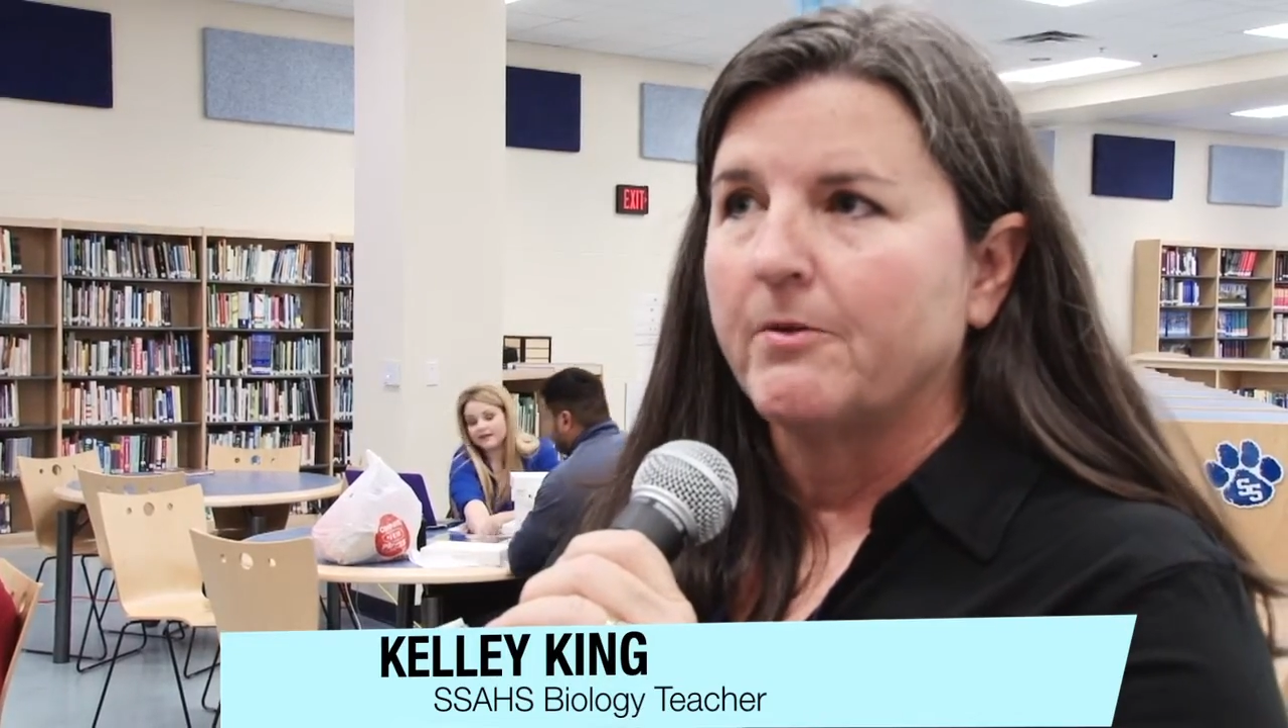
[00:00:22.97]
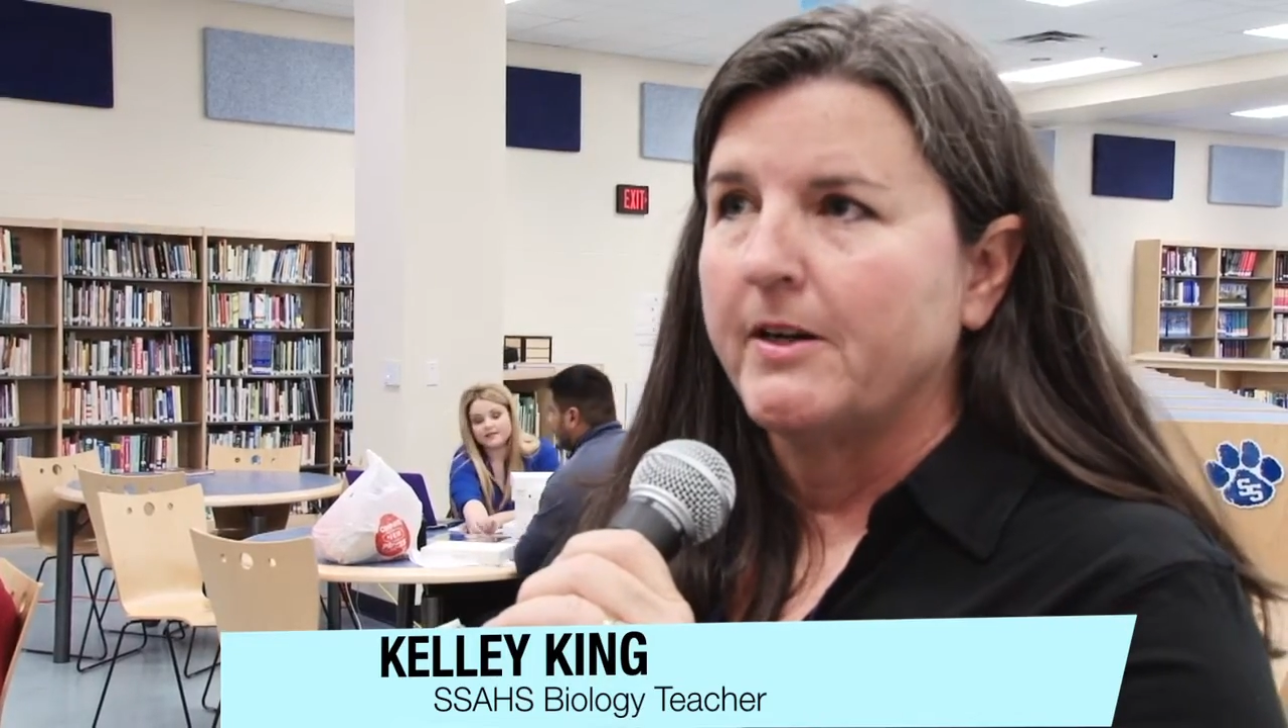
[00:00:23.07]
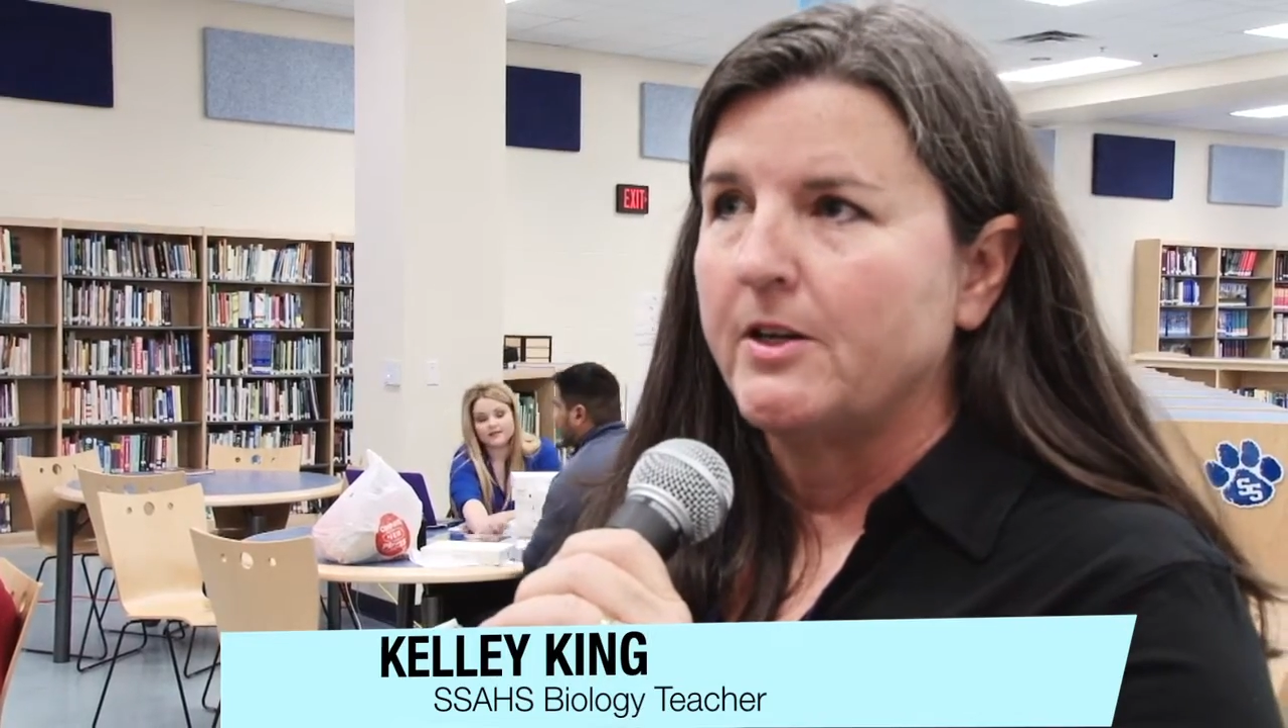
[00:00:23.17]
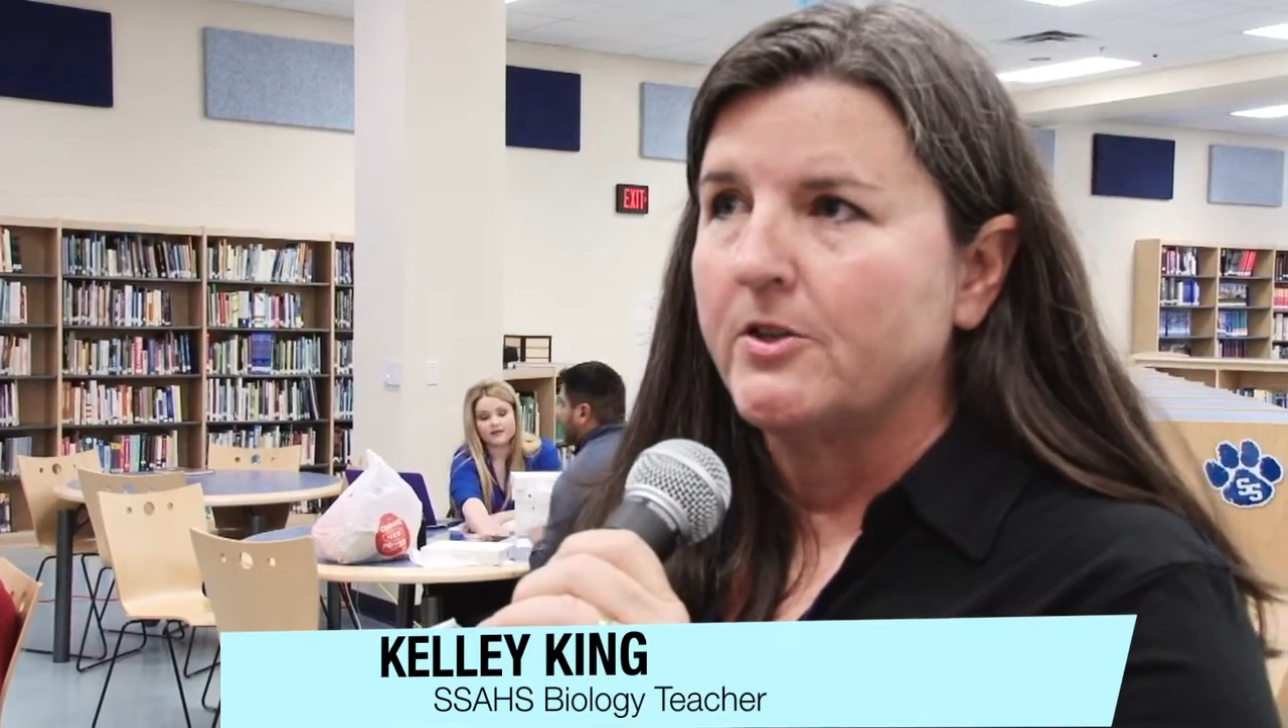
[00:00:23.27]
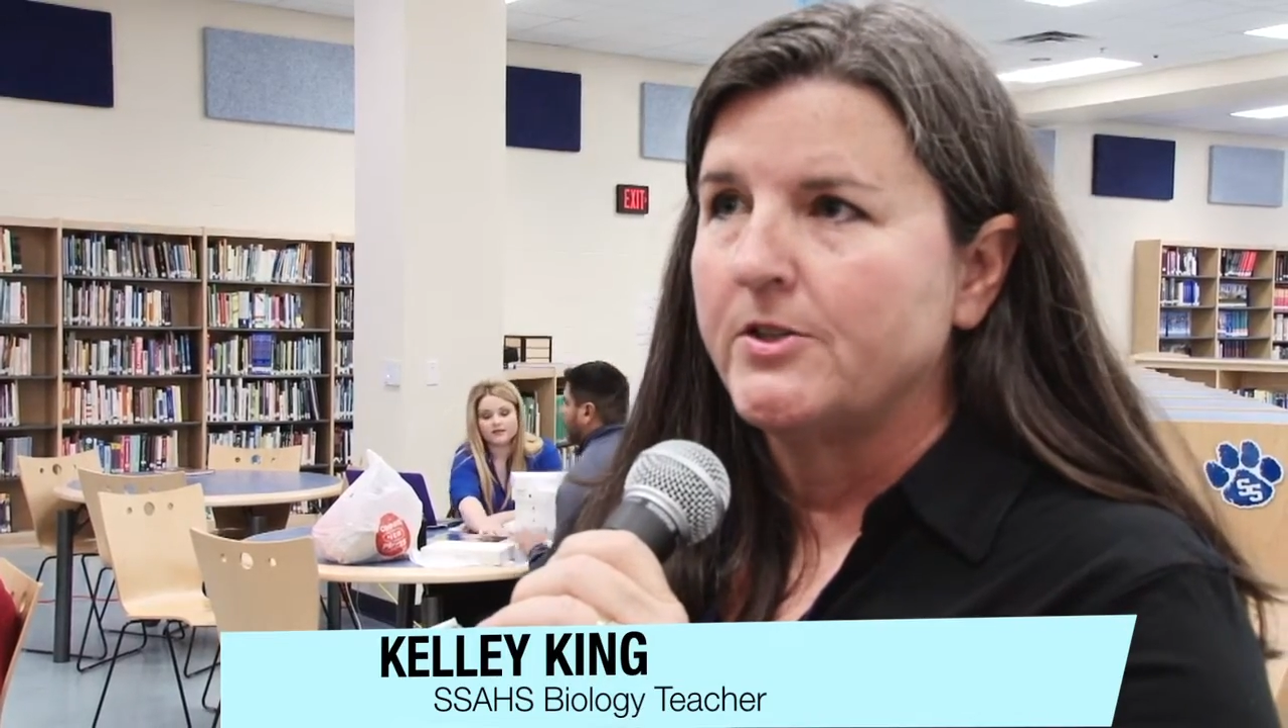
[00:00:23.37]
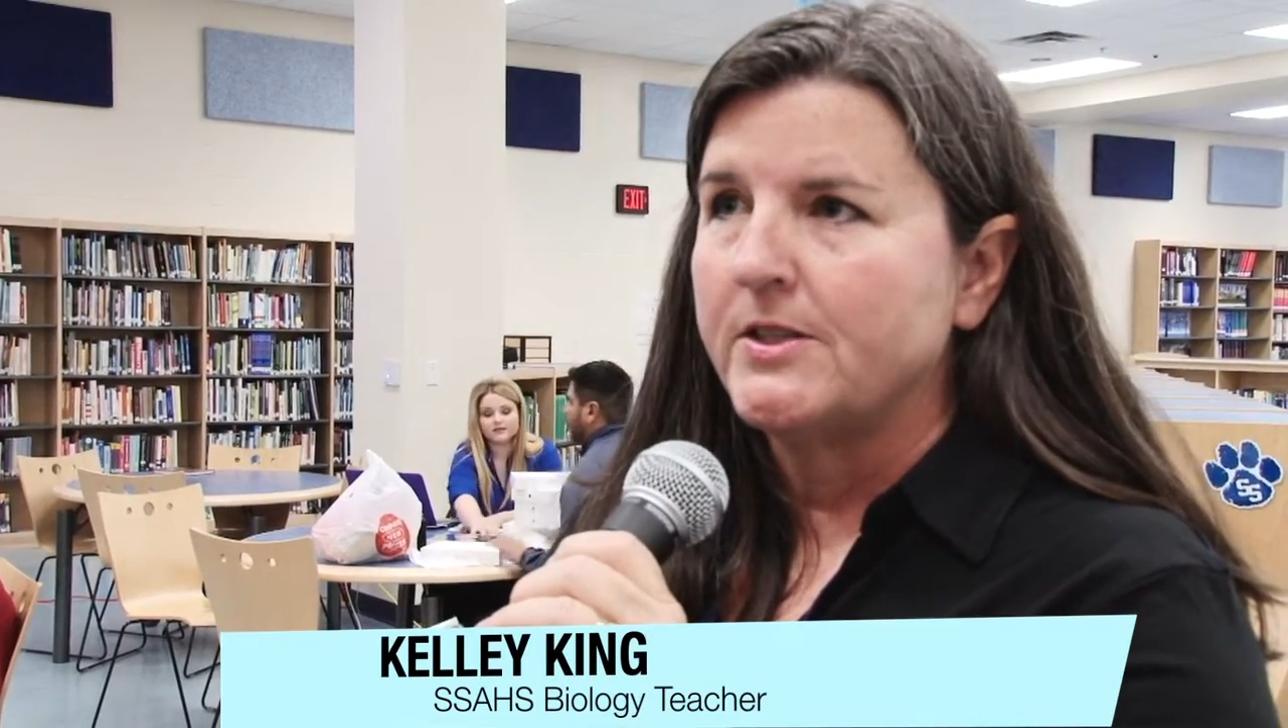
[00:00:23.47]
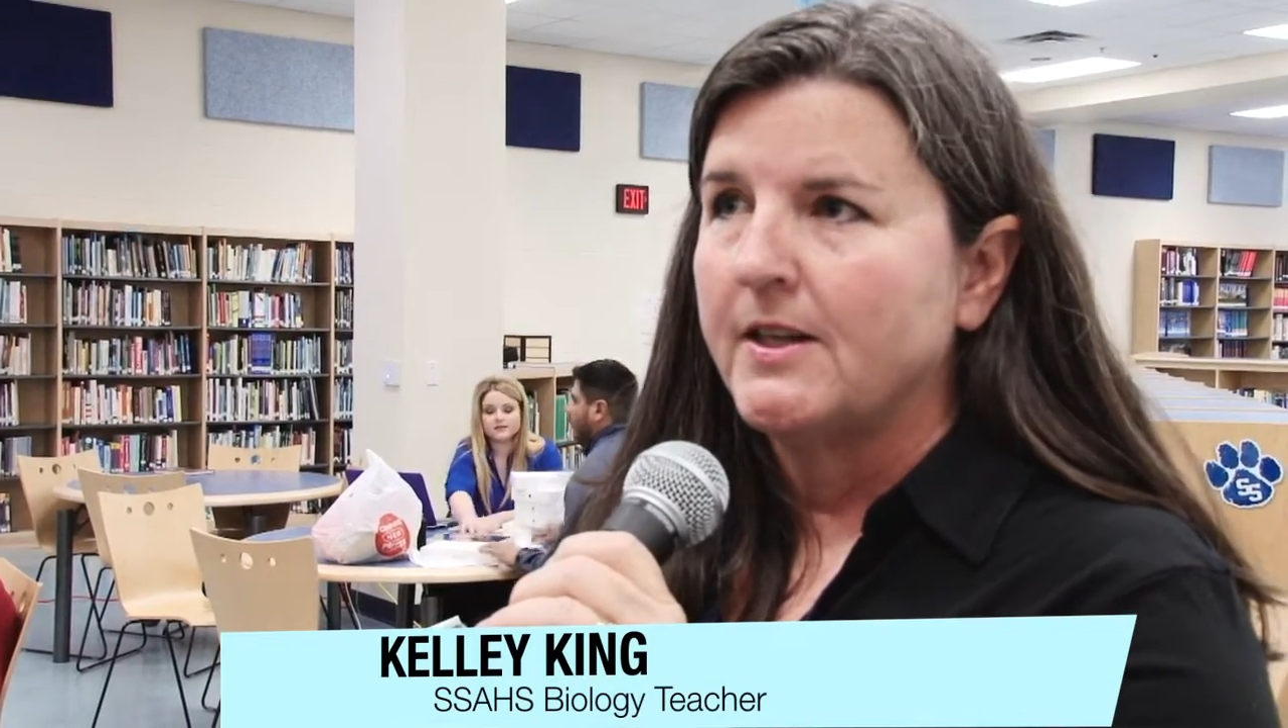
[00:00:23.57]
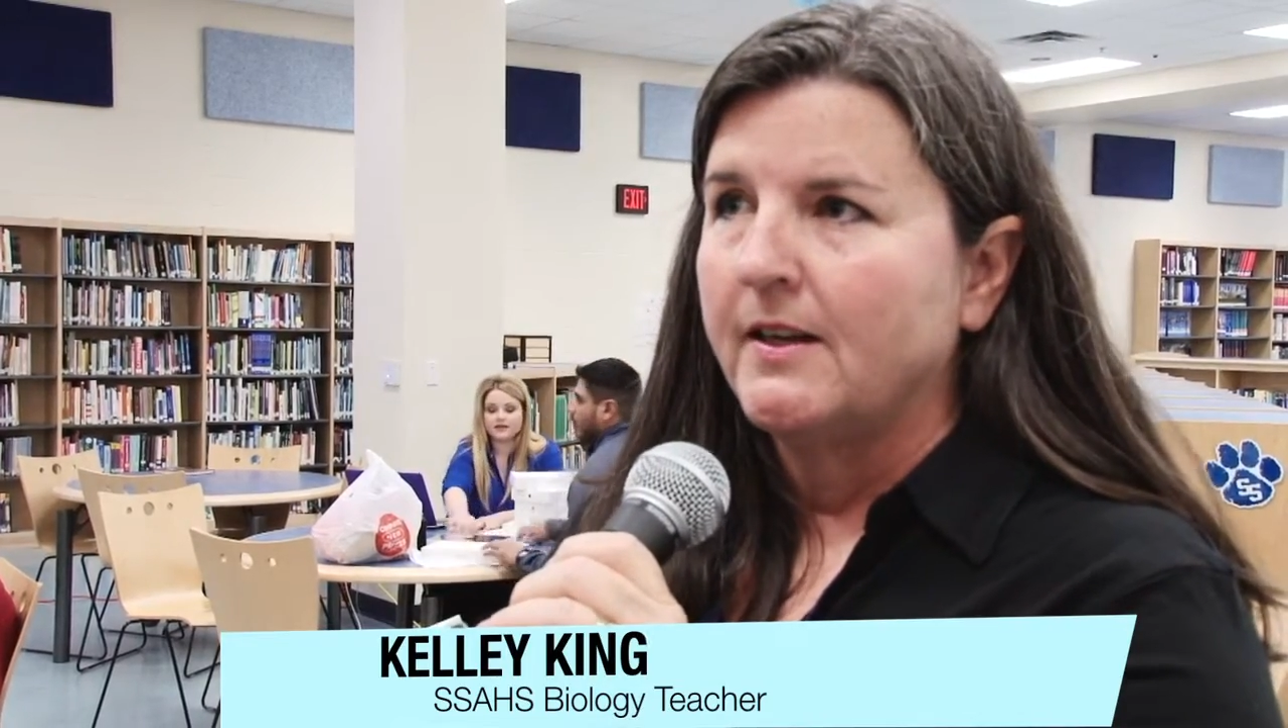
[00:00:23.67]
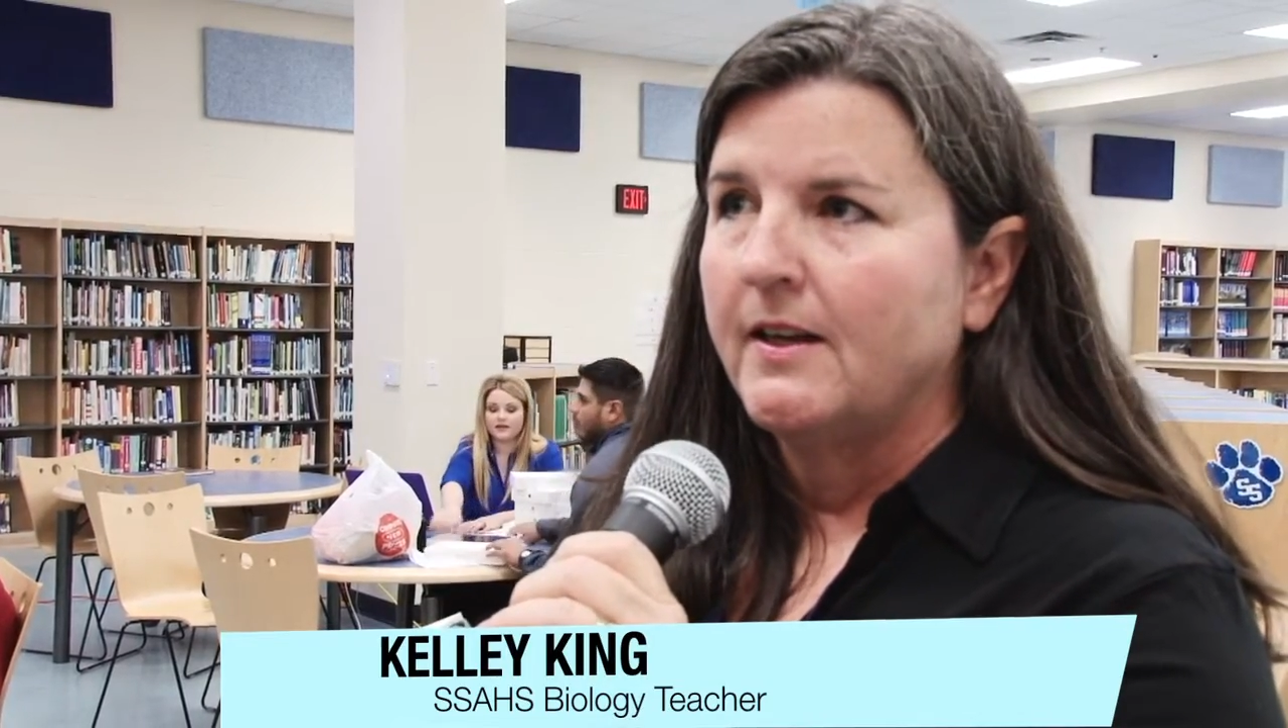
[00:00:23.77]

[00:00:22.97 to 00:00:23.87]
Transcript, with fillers: readers,